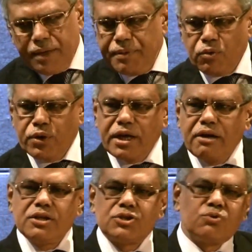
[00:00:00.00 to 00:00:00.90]
Even when
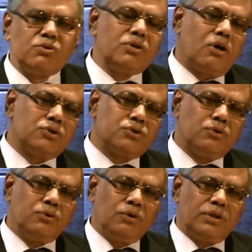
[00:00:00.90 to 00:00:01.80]
I was a student
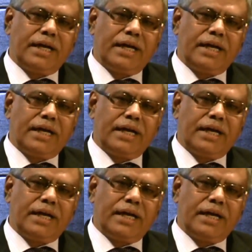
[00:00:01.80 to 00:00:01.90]
also,